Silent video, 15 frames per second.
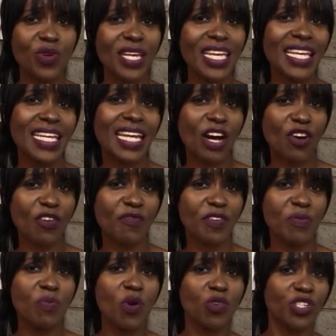eat out of
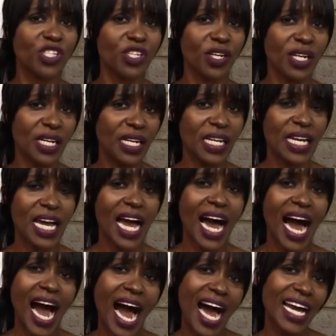emotion,
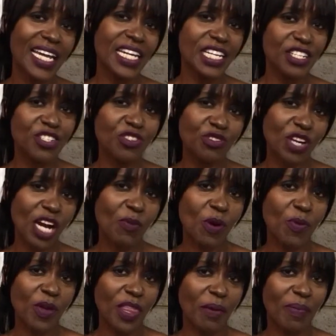I need you to come
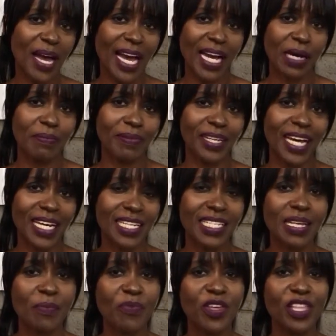up with a backup plan,
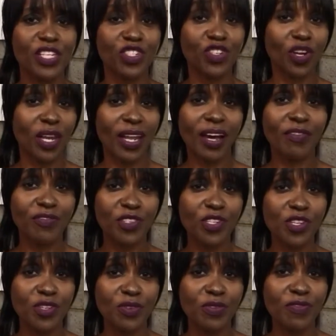something that you love
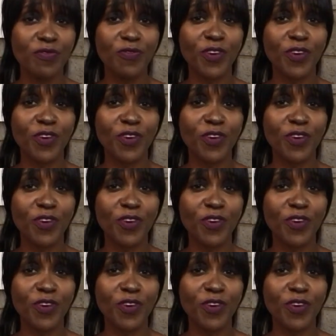to do.